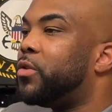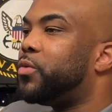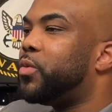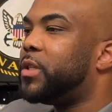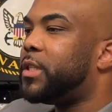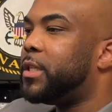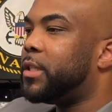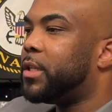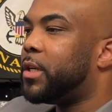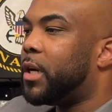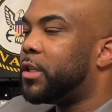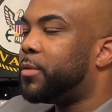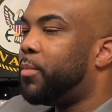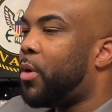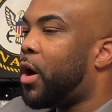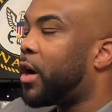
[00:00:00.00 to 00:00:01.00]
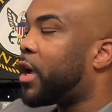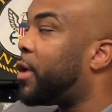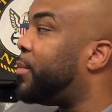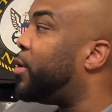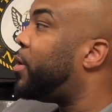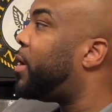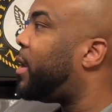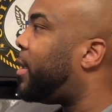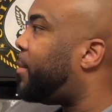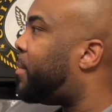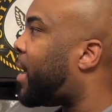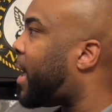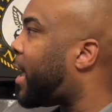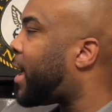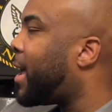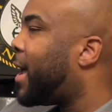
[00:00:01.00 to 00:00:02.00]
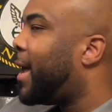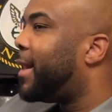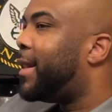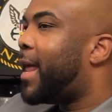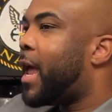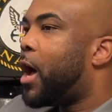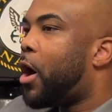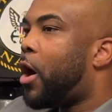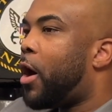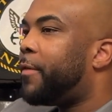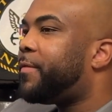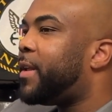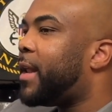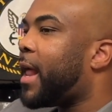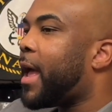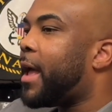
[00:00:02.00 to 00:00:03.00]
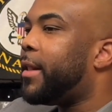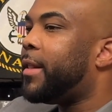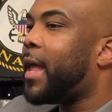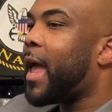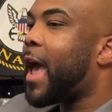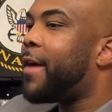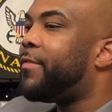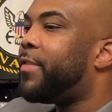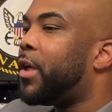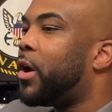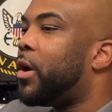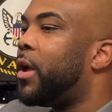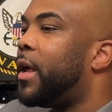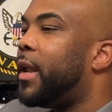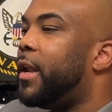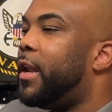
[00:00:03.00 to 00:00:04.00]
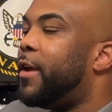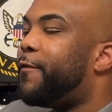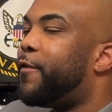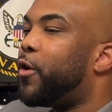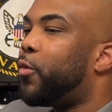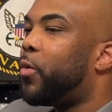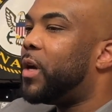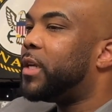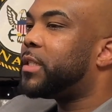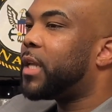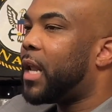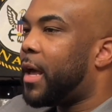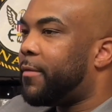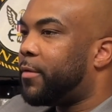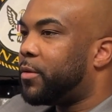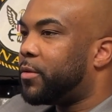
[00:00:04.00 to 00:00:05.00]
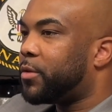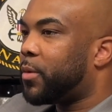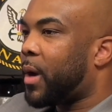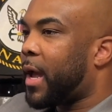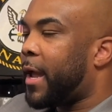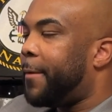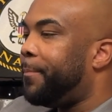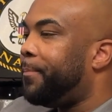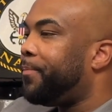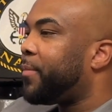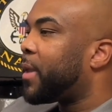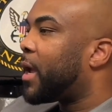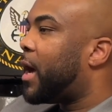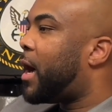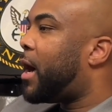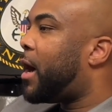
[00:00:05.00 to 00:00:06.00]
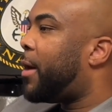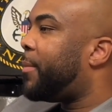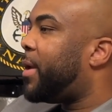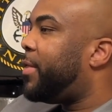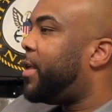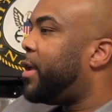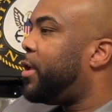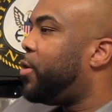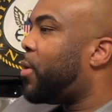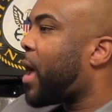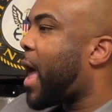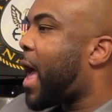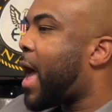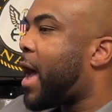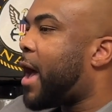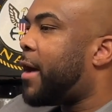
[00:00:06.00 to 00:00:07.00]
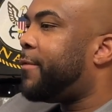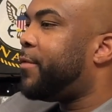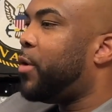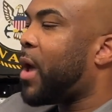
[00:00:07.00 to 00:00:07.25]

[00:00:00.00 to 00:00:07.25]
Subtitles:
which is a small community bank. They have their different risk levels, right? And then you have